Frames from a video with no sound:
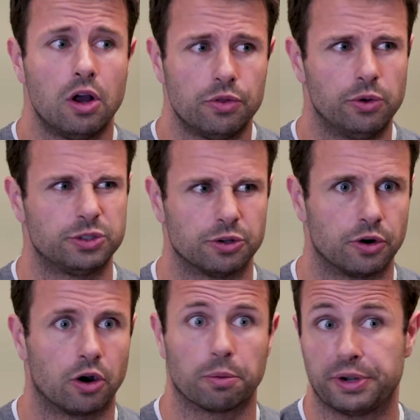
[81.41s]
Those
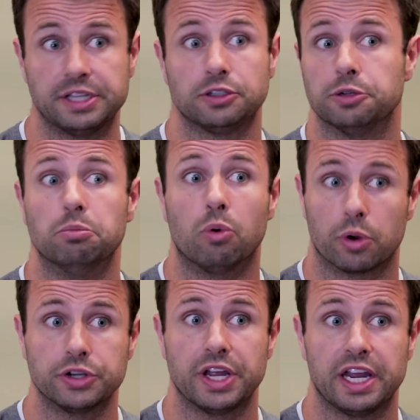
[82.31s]
are potentially
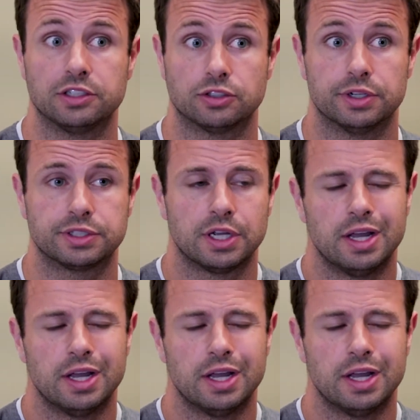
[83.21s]
more dangerous.